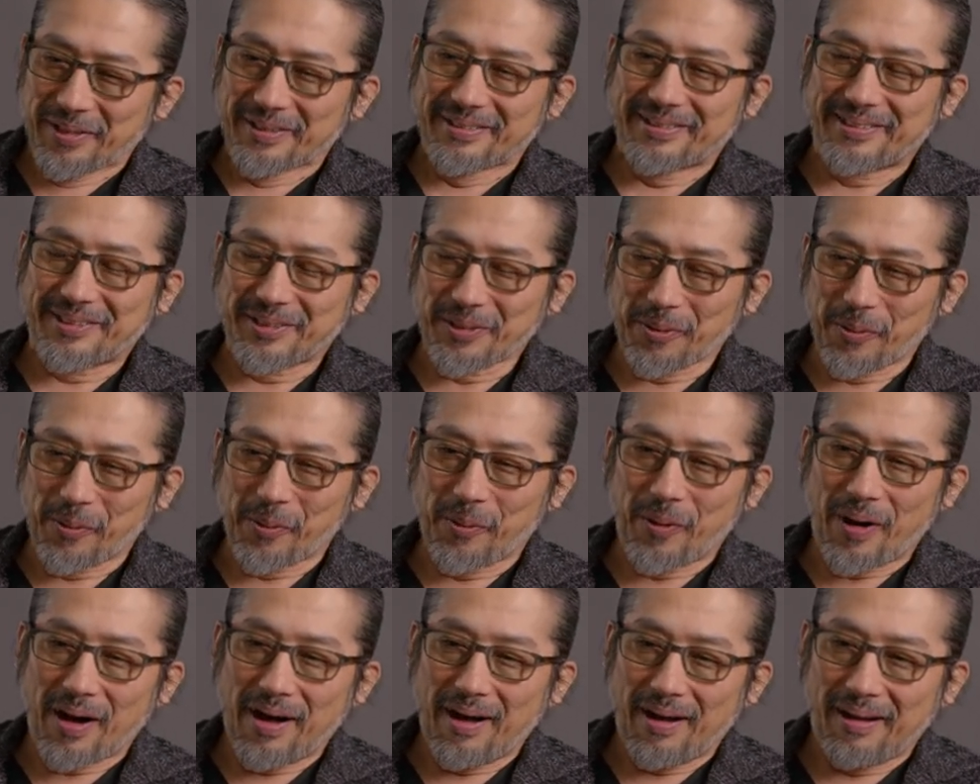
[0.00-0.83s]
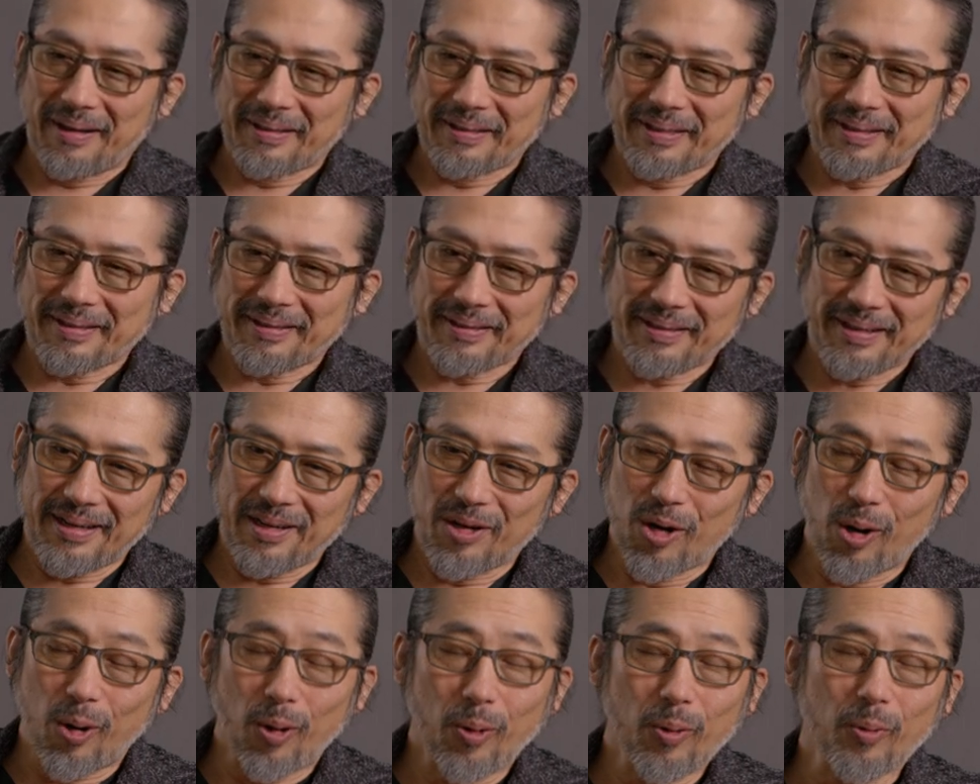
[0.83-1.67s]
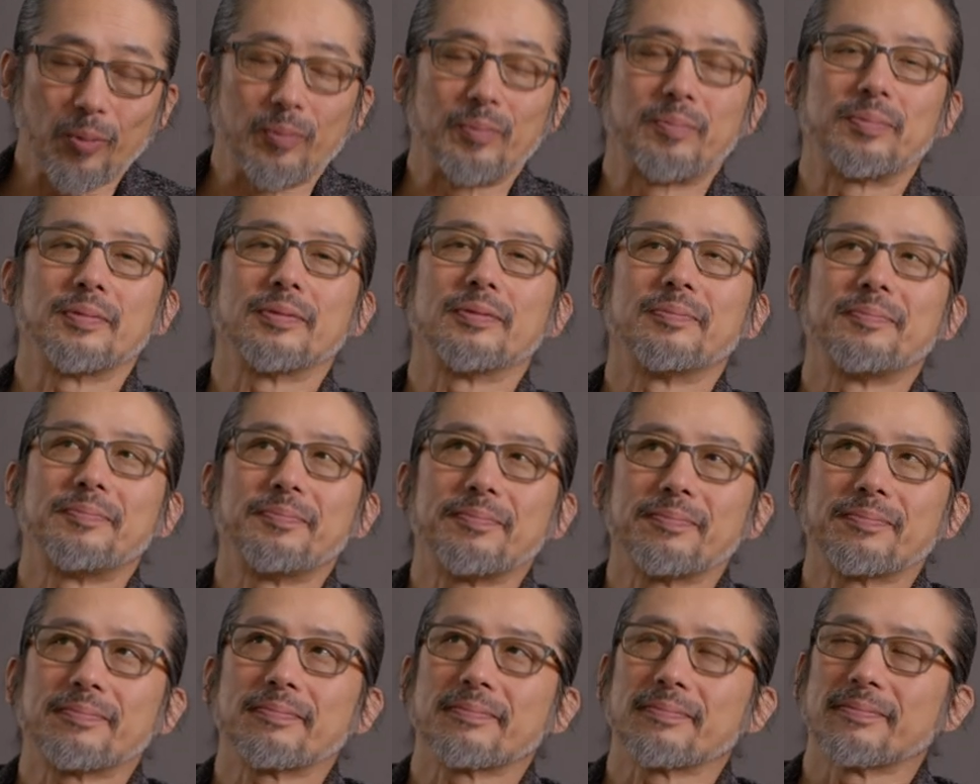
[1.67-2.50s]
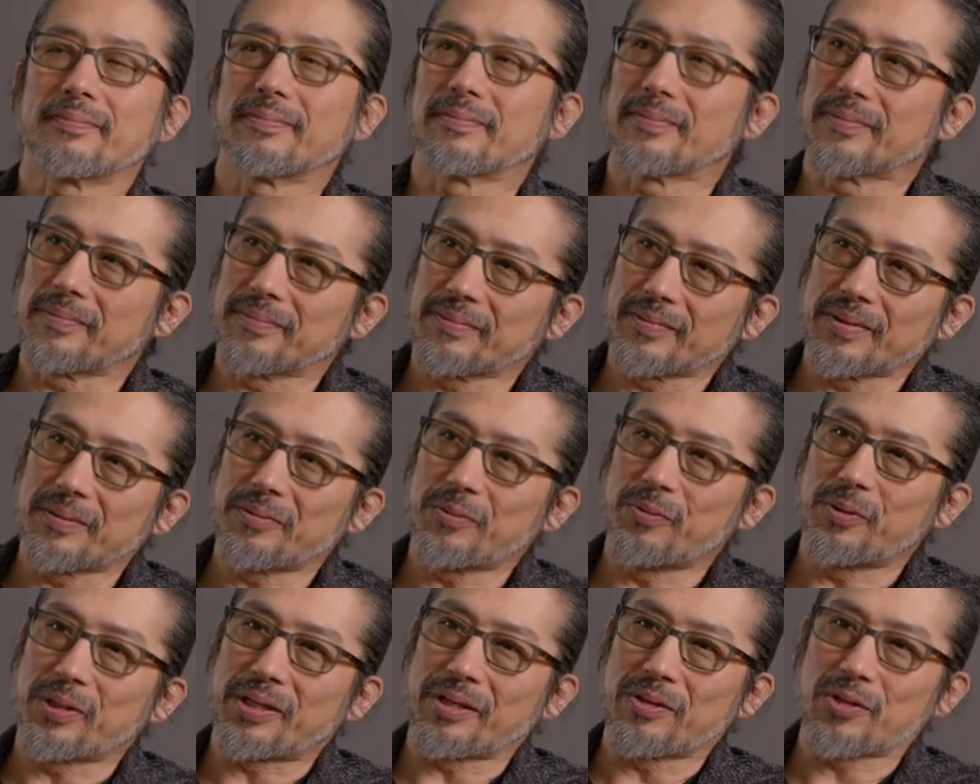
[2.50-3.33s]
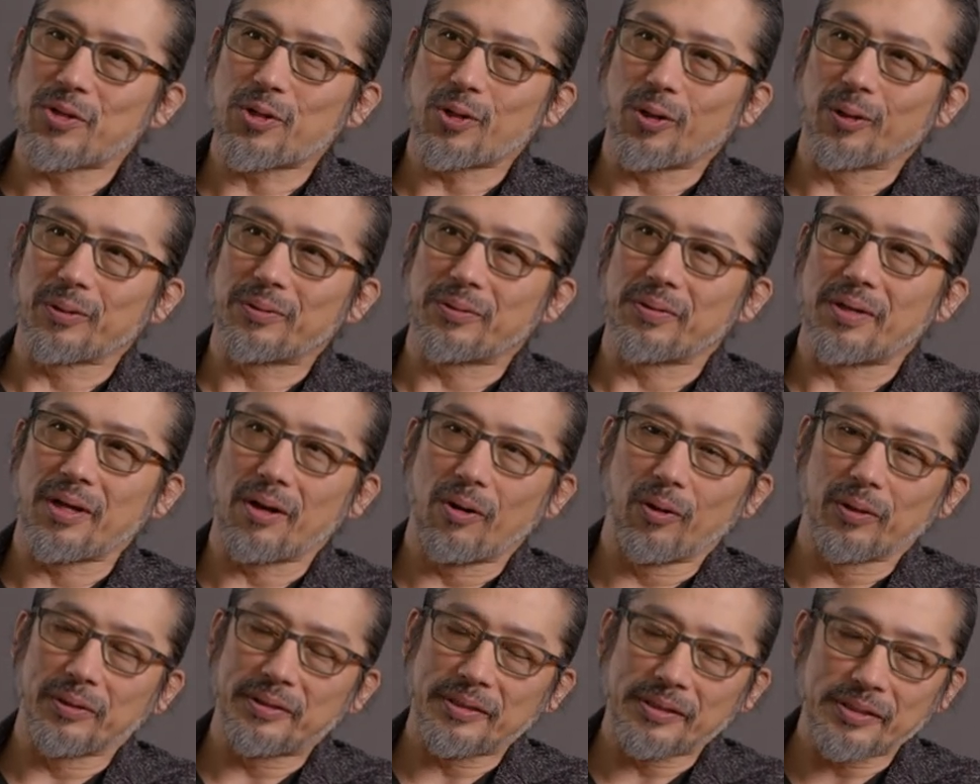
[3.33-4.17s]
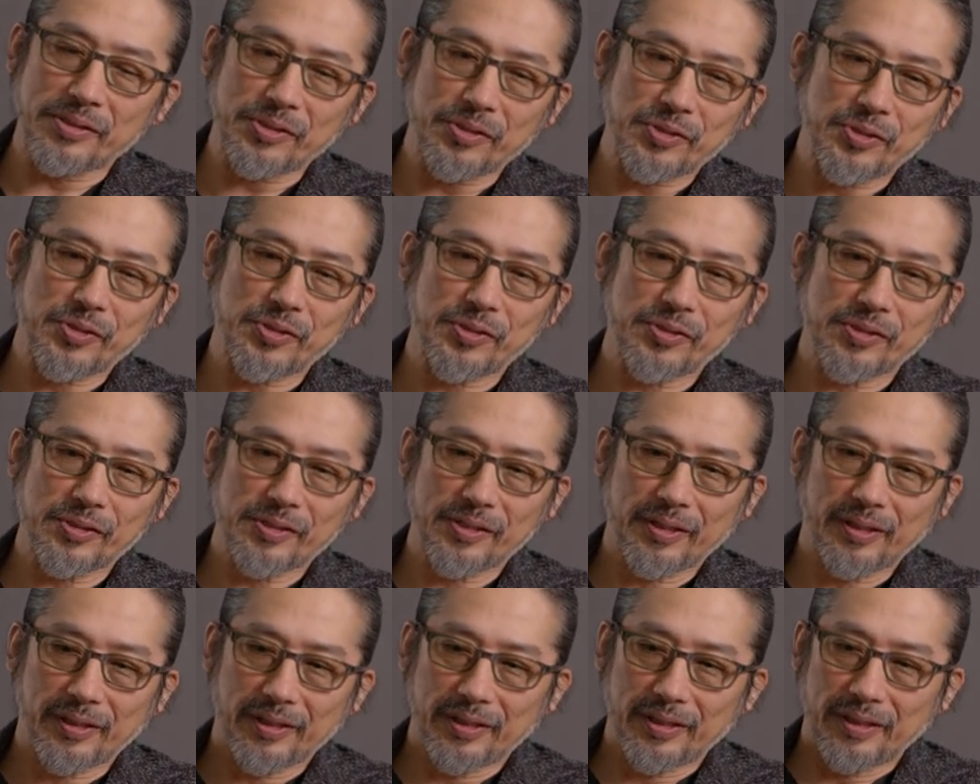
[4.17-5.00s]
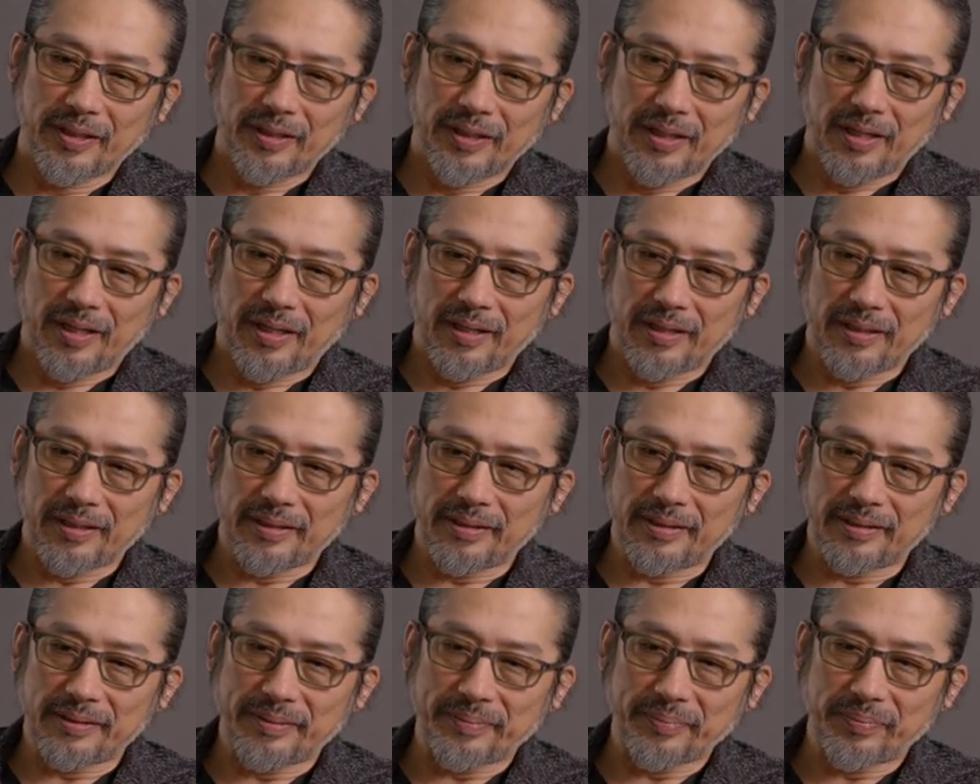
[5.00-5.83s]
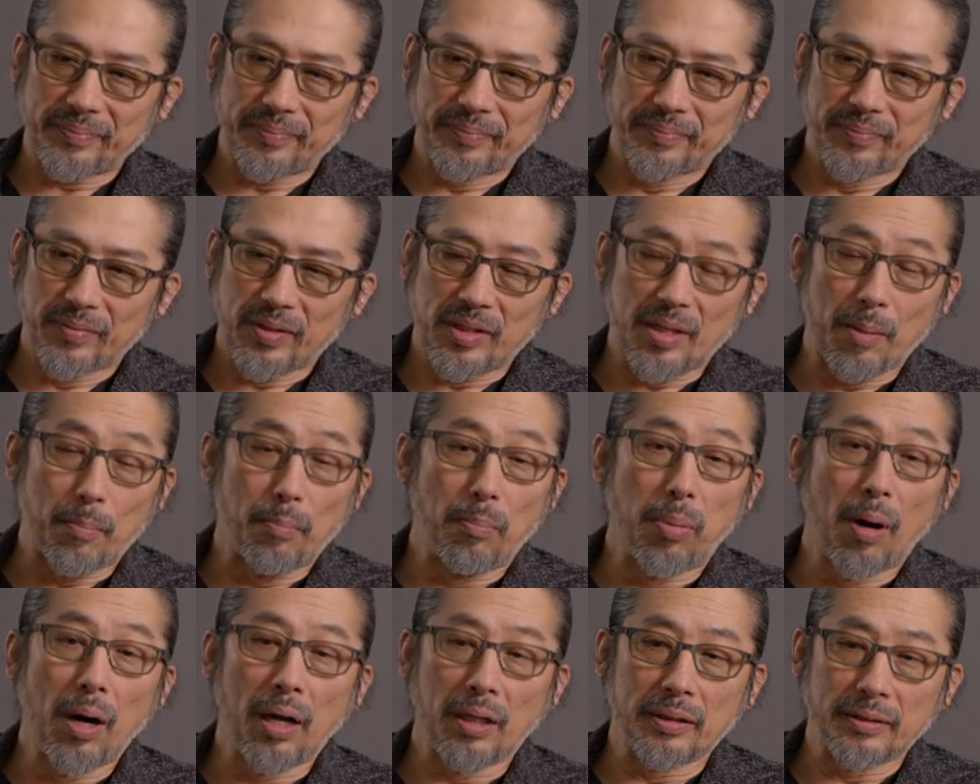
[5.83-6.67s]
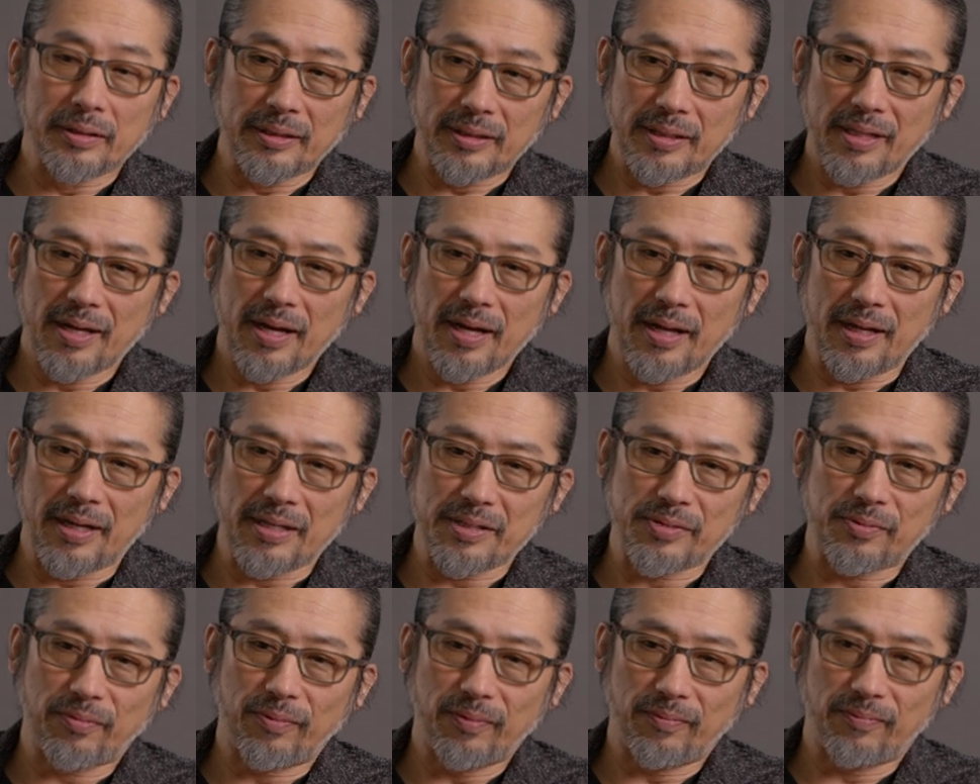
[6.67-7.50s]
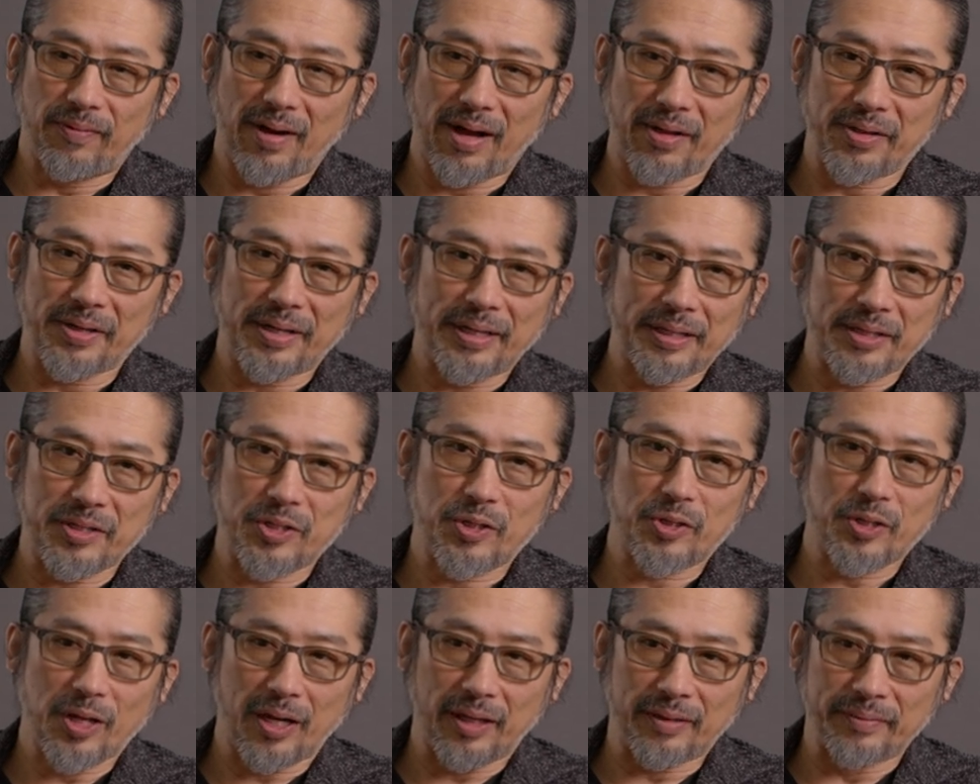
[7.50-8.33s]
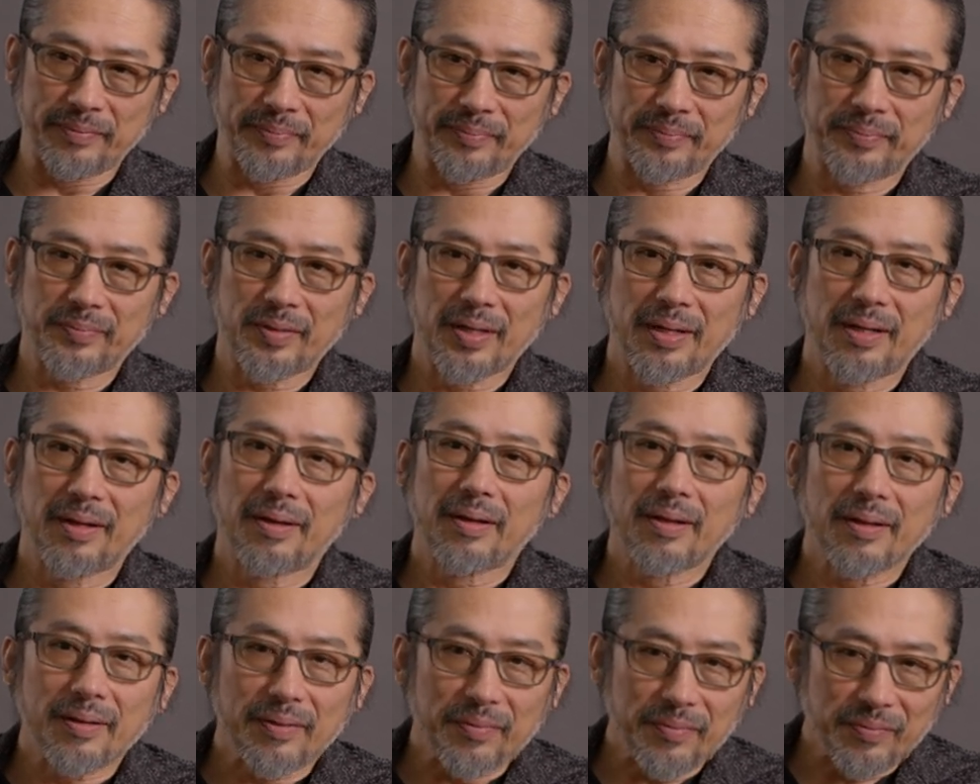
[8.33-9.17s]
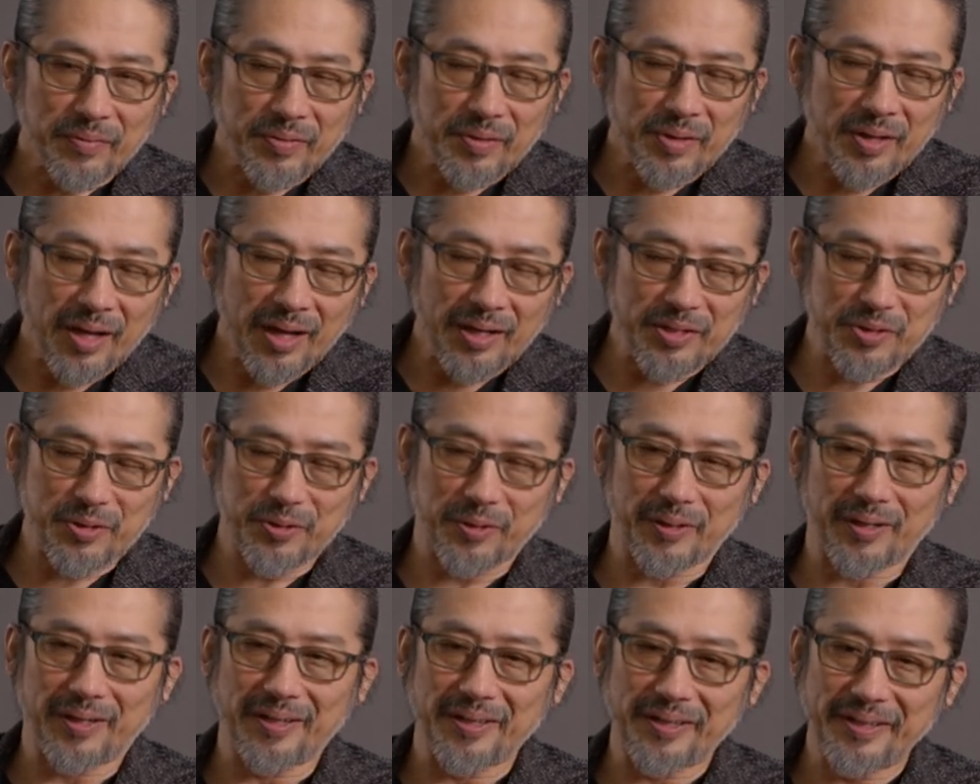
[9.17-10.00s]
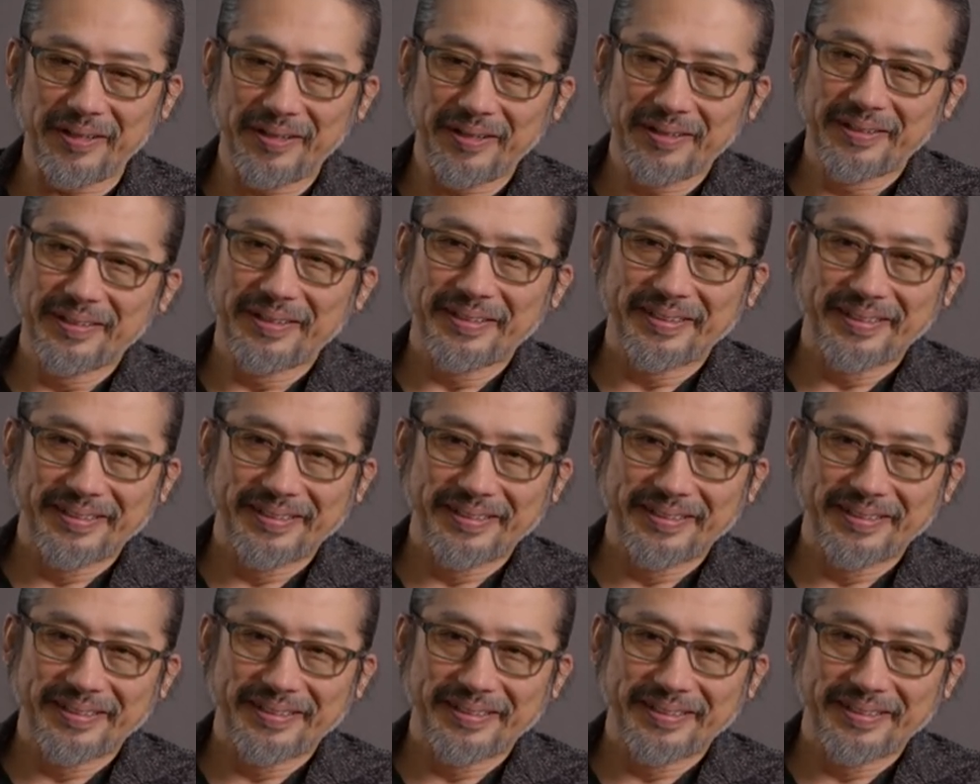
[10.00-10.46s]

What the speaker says: So I hope we can show to the audience the bond as father and son naturally.